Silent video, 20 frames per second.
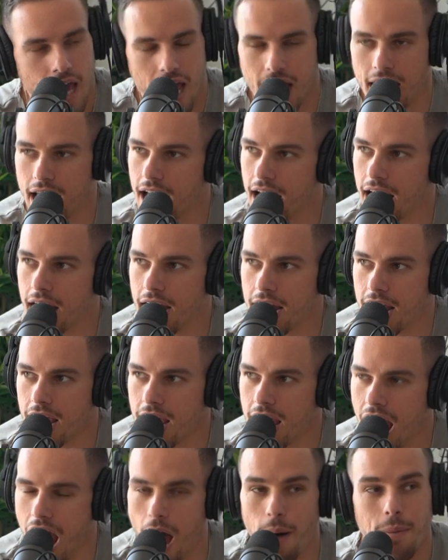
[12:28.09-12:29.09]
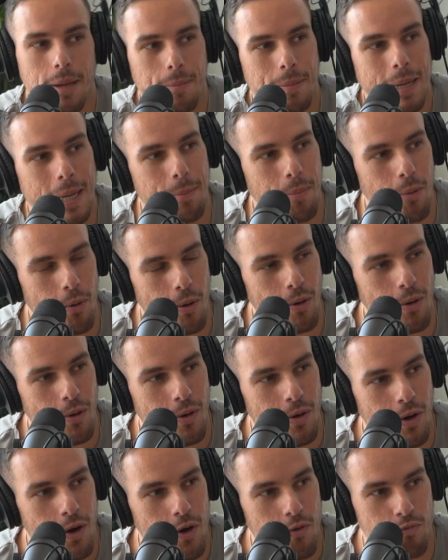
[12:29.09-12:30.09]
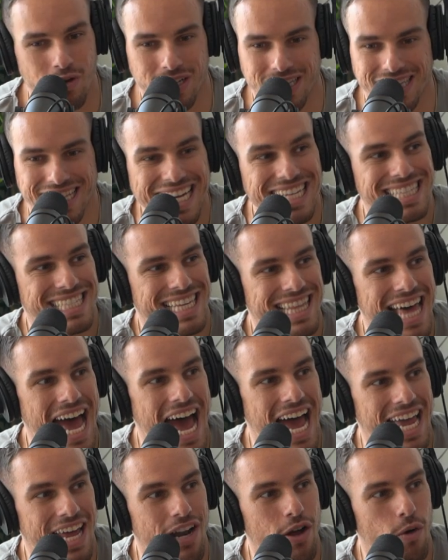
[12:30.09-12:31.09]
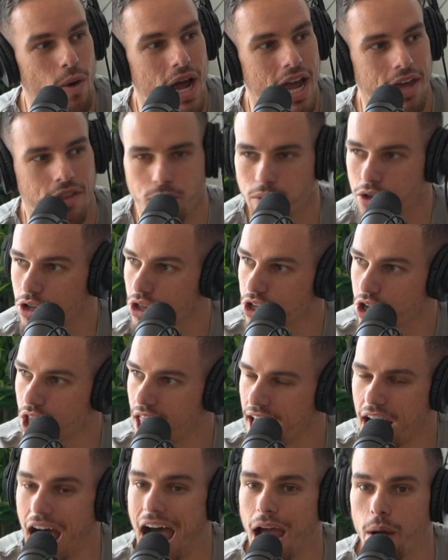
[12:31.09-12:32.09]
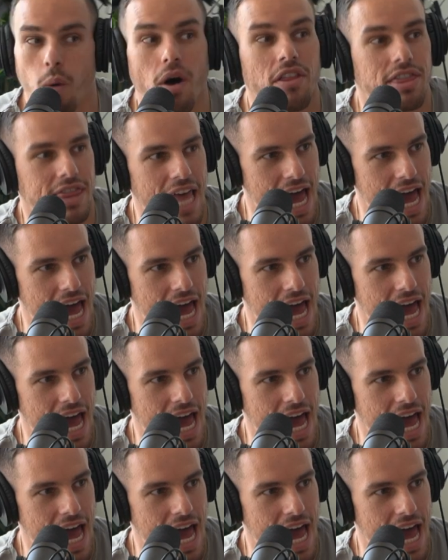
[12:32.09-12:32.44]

and how many people relate to that in a way that they're like, I want